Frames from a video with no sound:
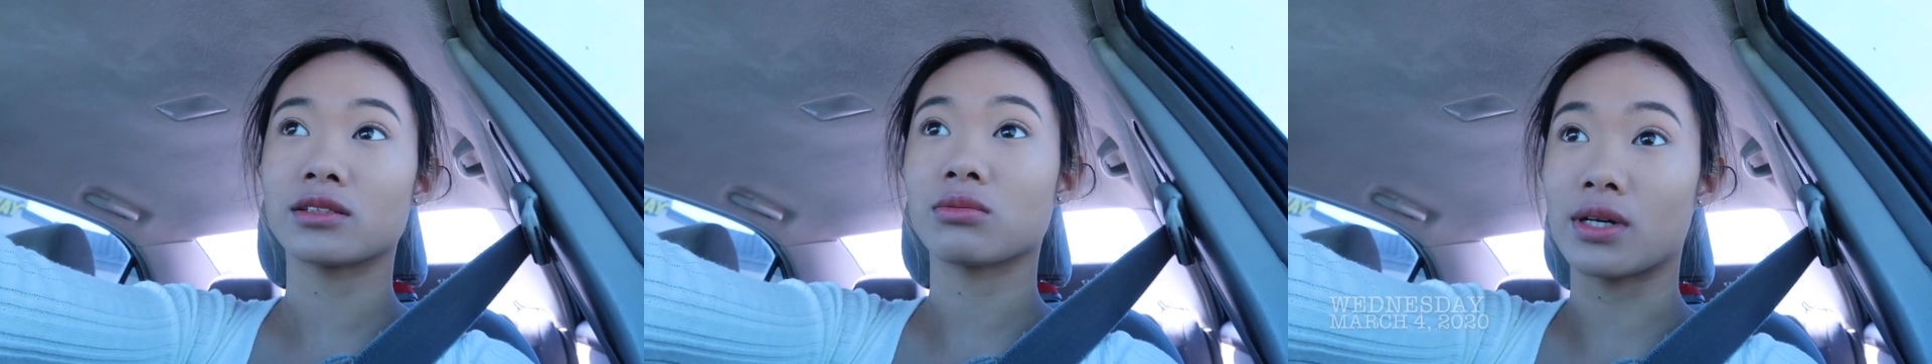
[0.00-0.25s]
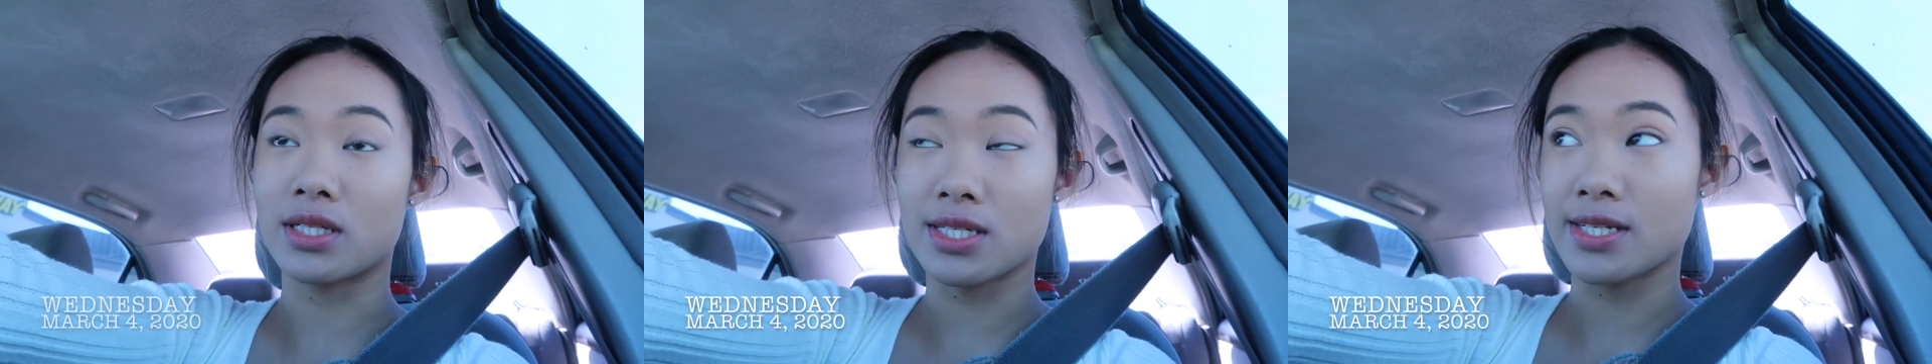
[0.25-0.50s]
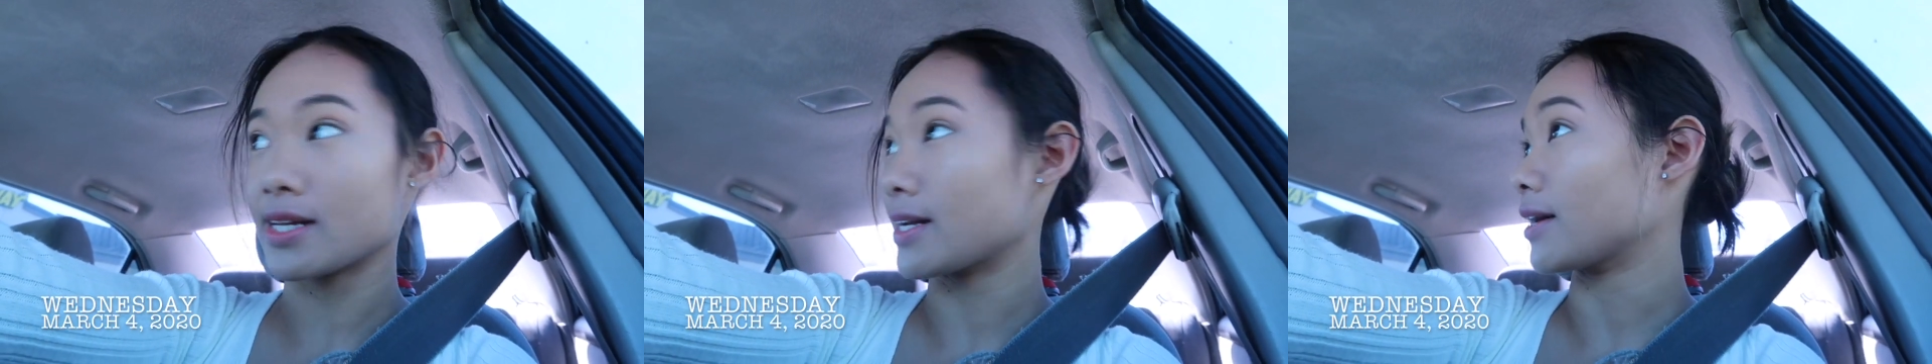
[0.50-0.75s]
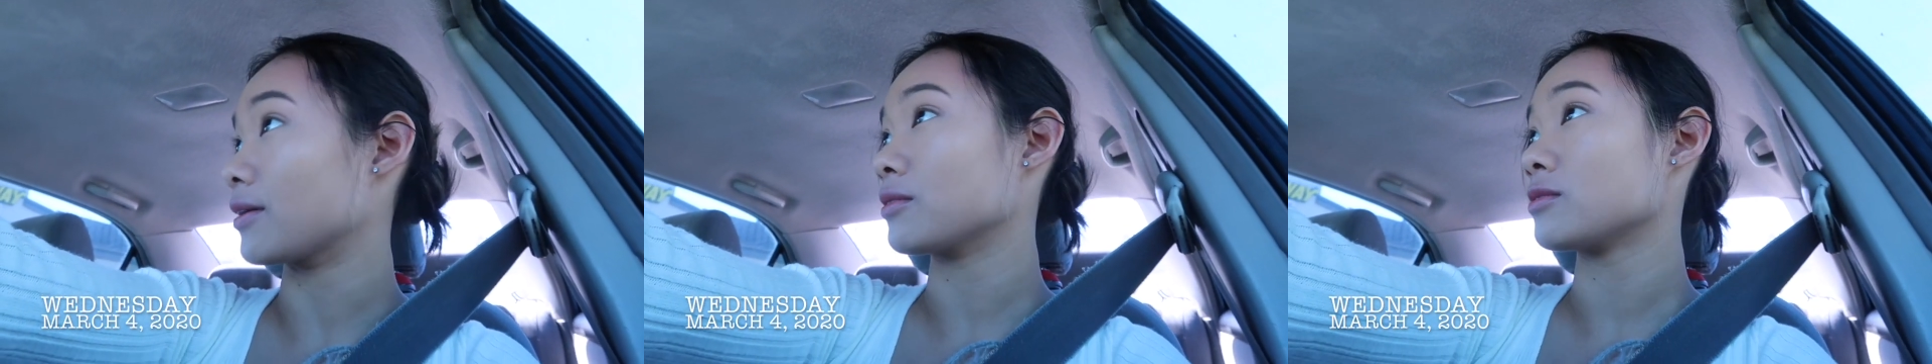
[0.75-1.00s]
It's Wednesday
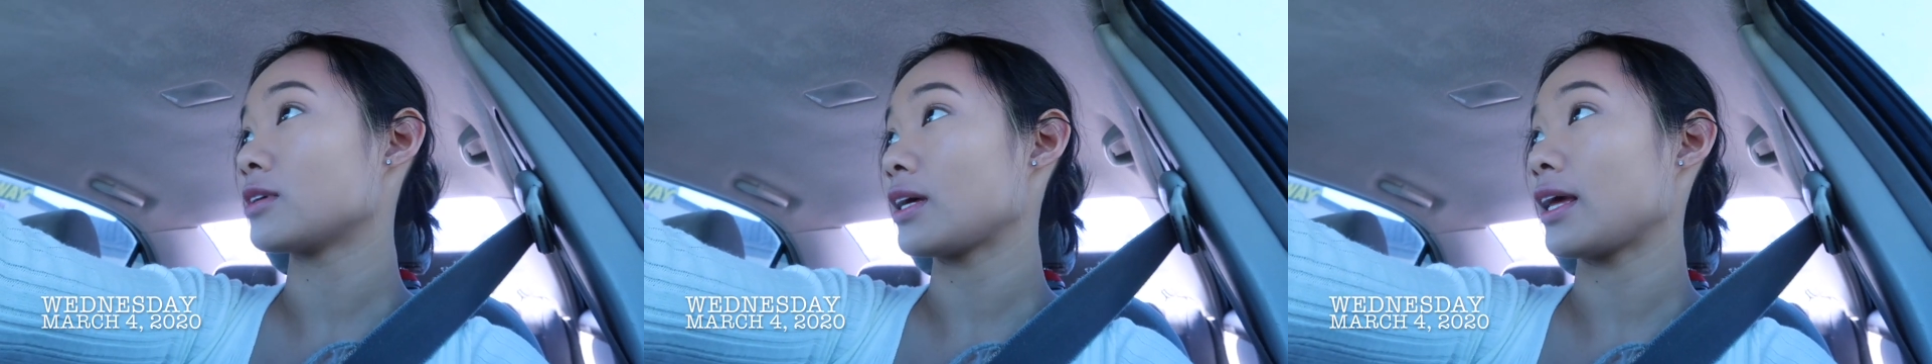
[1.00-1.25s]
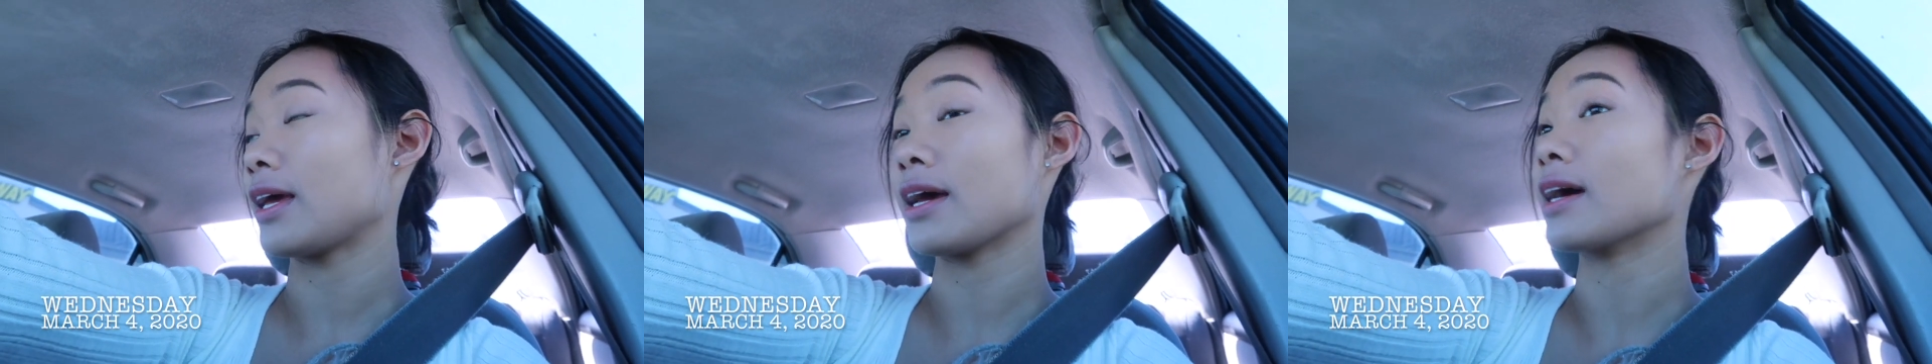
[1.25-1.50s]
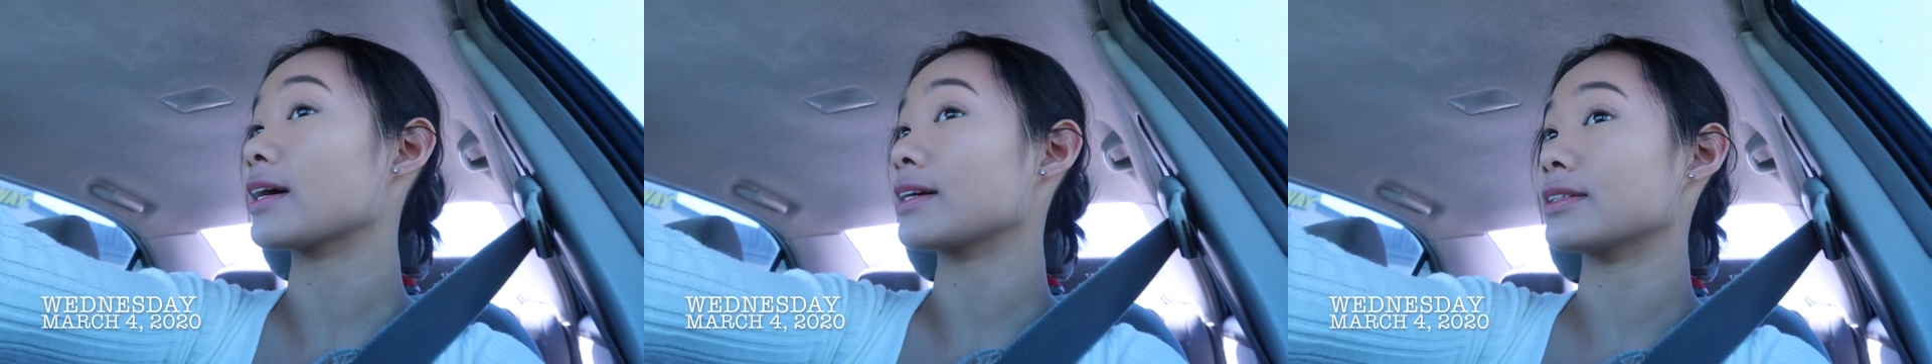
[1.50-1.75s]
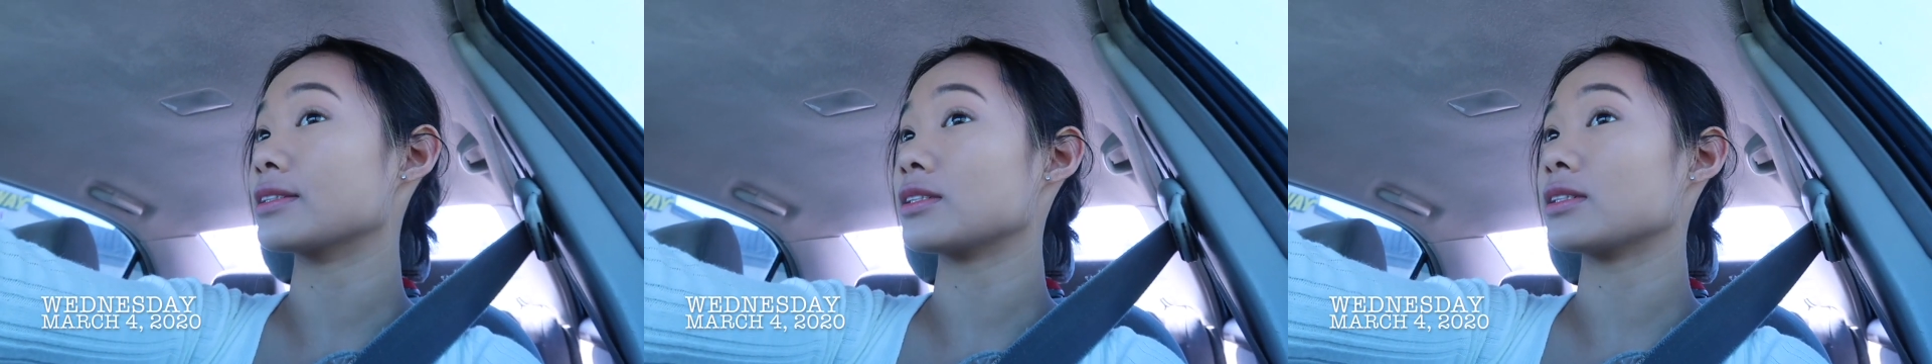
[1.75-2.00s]
now,
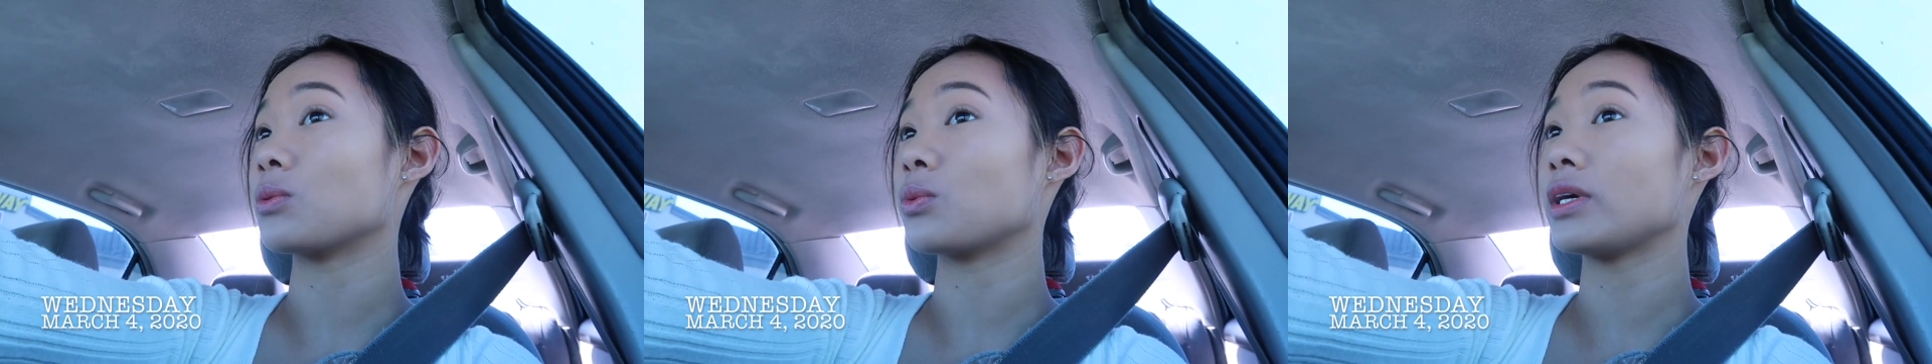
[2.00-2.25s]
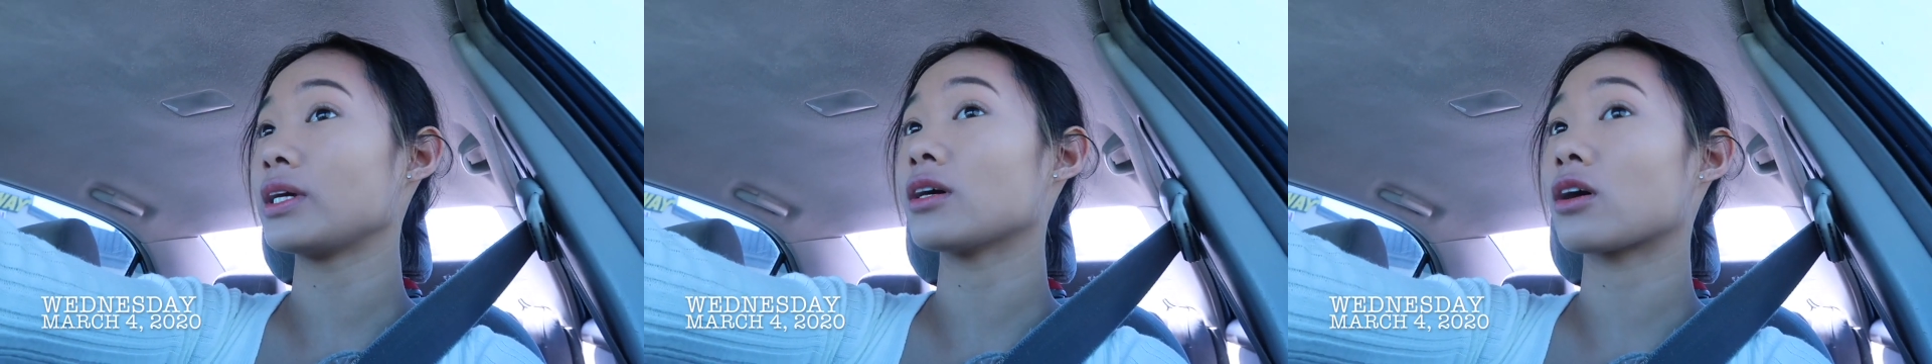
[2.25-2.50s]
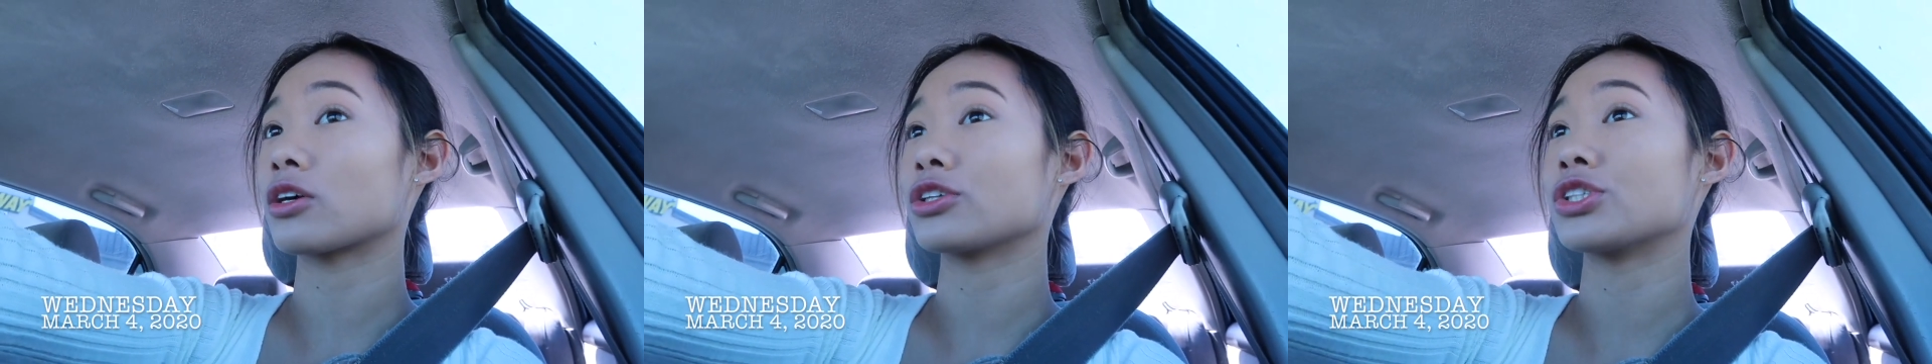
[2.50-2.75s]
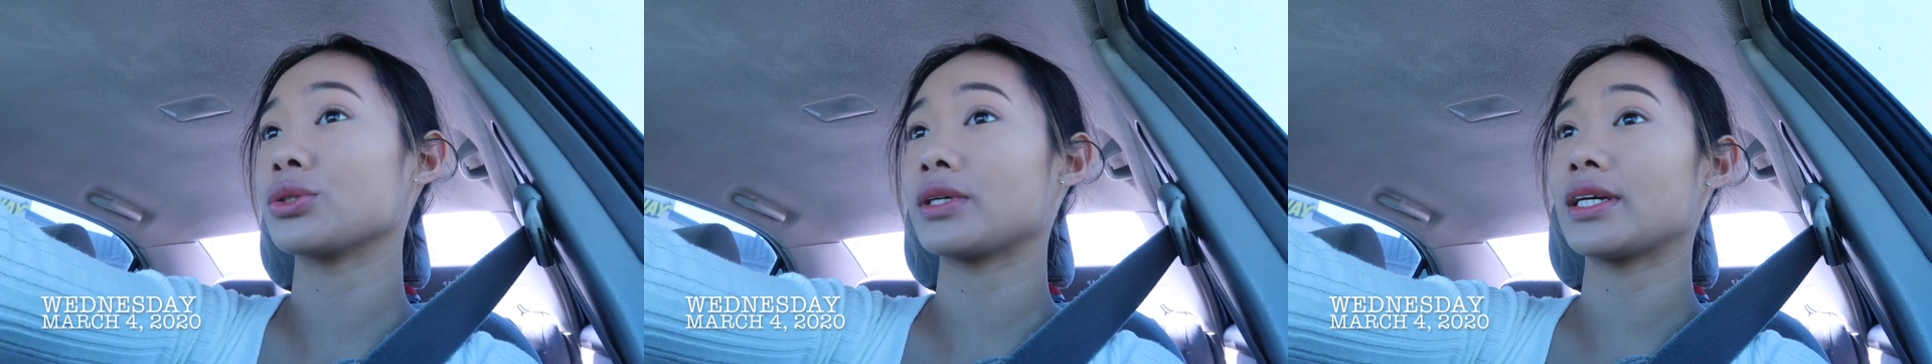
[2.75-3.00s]
and we are
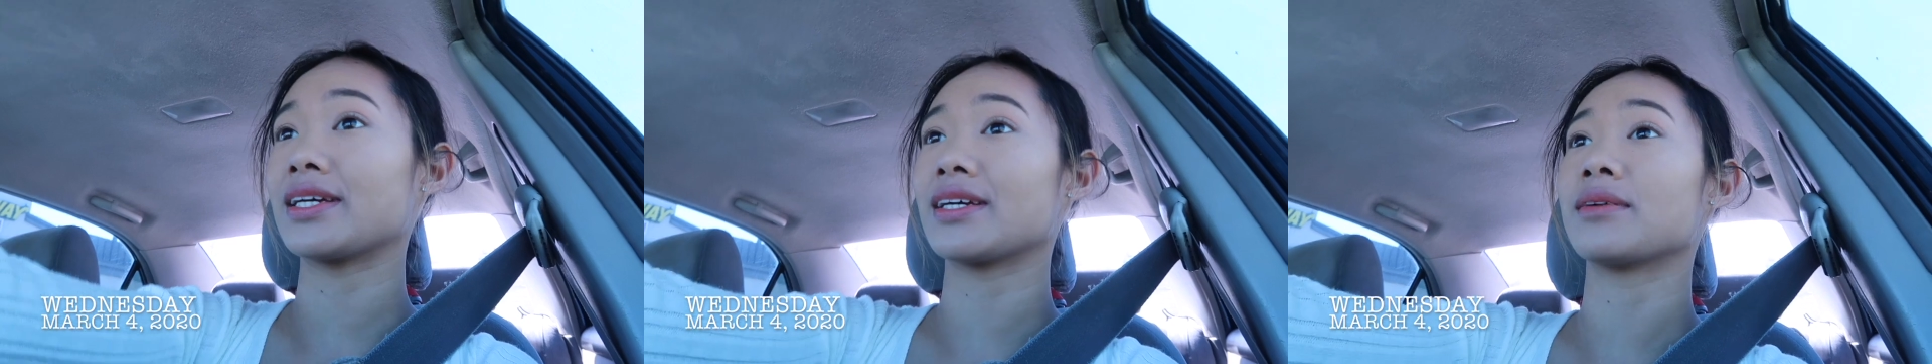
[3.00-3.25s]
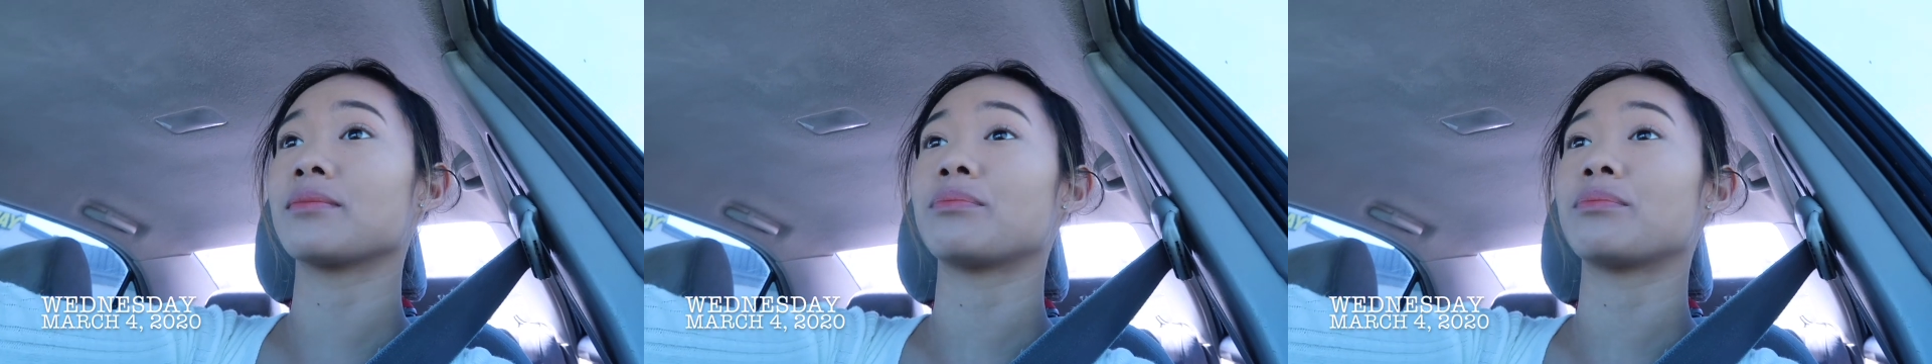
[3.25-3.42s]
doing